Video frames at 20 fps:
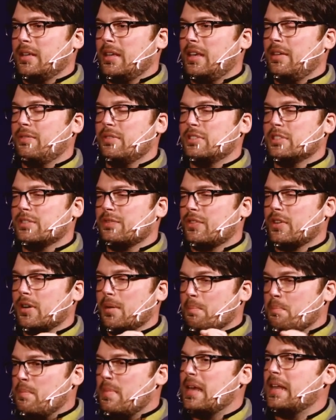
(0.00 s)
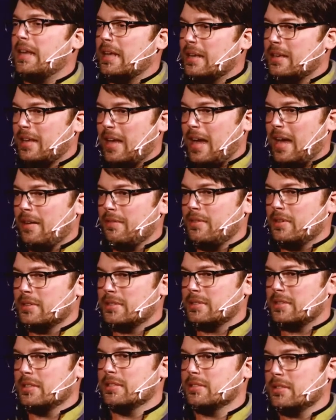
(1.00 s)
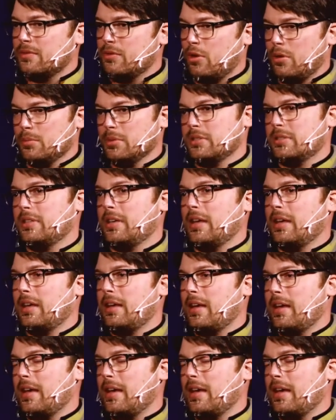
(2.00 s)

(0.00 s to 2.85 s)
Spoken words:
even just for a minute, have a sense of normalcy